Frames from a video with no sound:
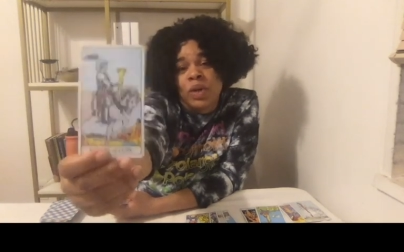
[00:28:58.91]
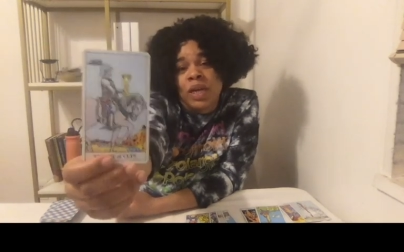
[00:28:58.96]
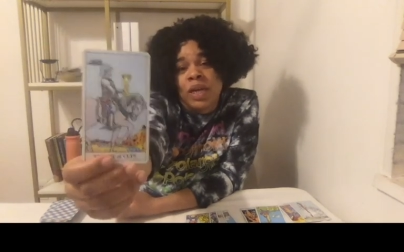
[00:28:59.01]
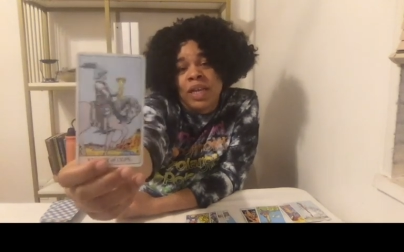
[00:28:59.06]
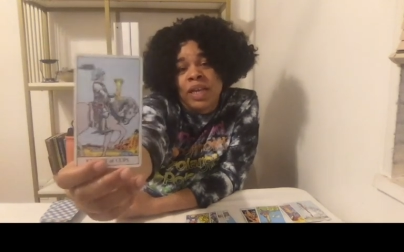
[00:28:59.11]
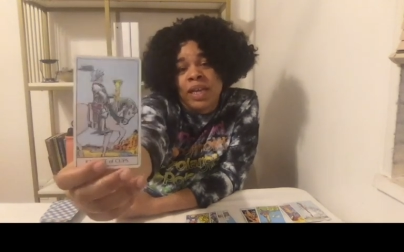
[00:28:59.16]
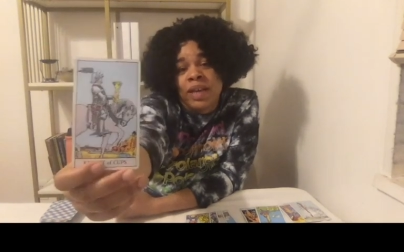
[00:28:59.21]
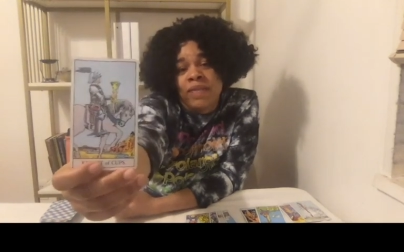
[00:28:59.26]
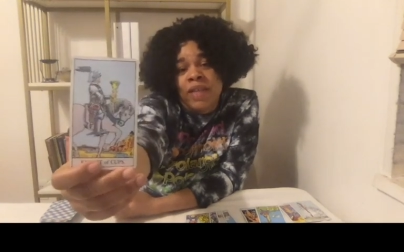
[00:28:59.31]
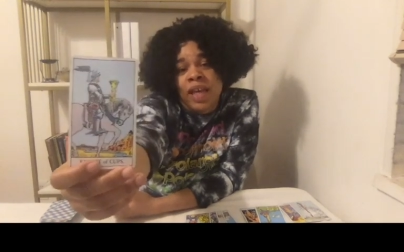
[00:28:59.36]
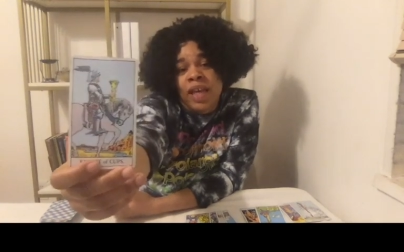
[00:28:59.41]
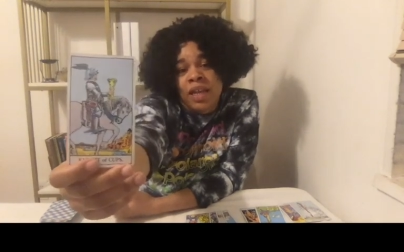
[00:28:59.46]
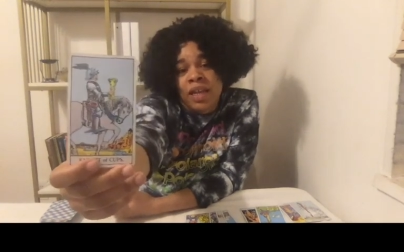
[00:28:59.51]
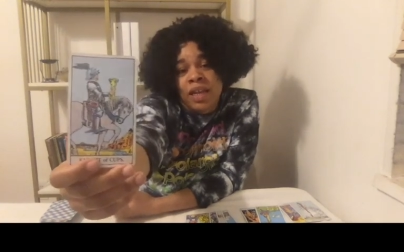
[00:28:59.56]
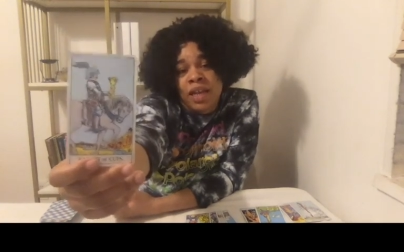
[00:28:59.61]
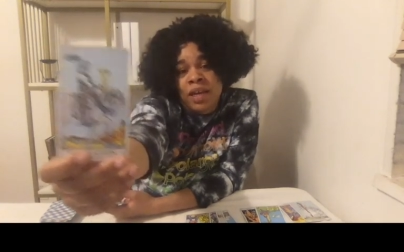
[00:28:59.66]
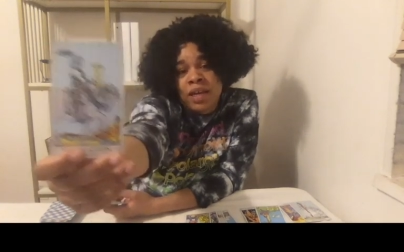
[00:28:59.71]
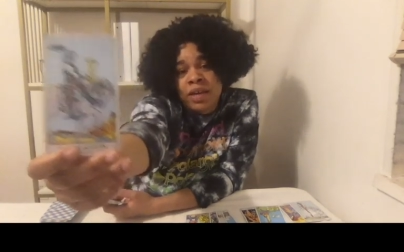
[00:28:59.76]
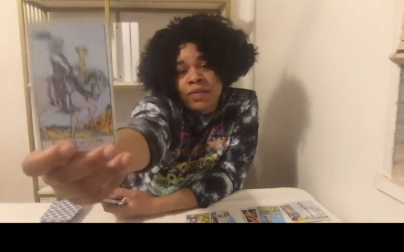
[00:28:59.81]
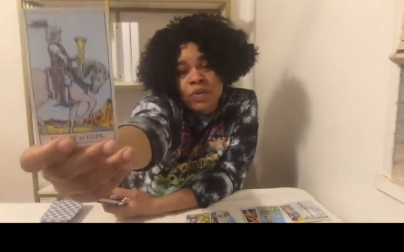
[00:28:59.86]
any of that
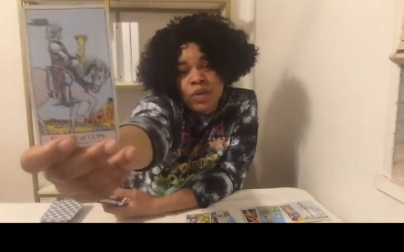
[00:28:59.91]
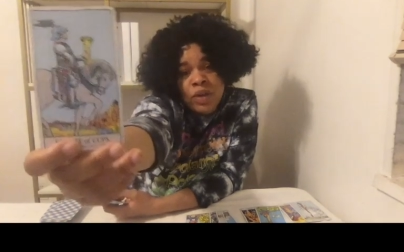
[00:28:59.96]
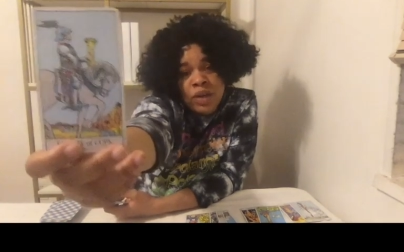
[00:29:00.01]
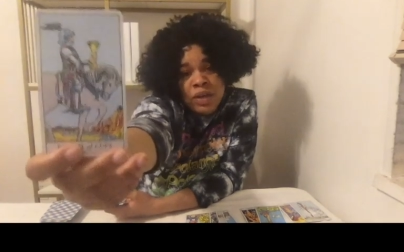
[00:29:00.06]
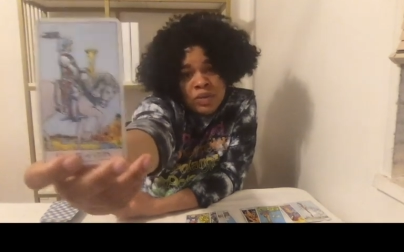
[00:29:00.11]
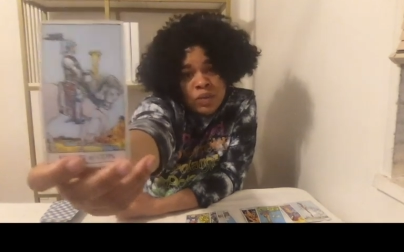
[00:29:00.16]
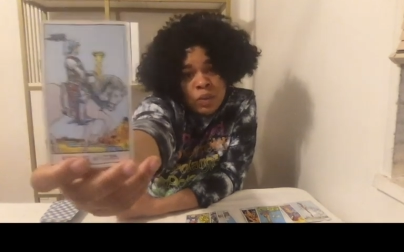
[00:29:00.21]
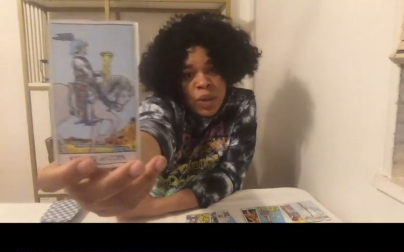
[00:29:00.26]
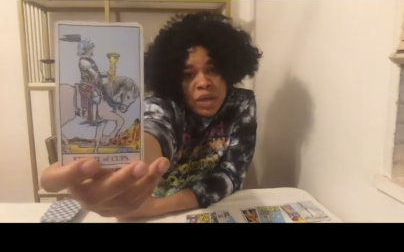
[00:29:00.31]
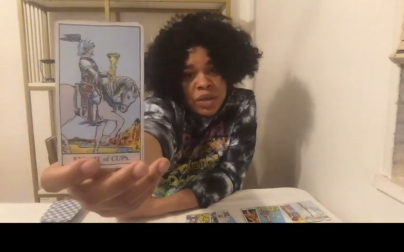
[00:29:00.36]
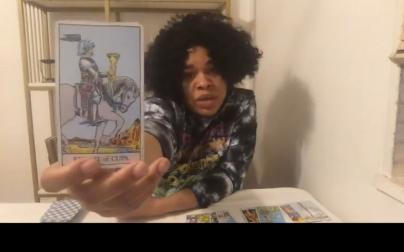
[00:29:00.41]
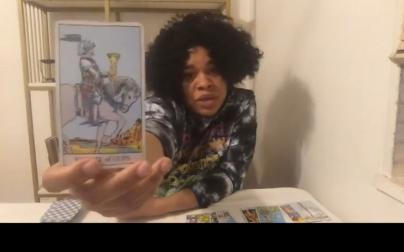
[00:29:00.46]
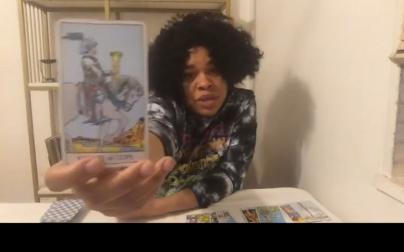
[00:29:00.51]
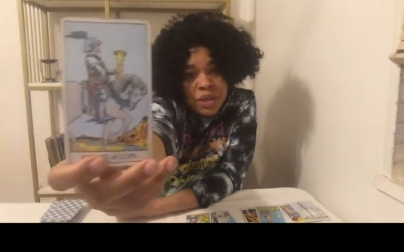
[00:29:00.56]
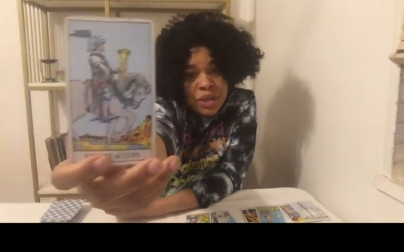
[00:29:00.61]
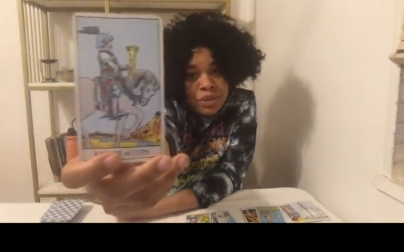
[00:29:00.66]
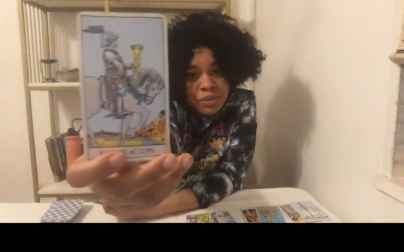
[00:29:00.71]
love on his way to you.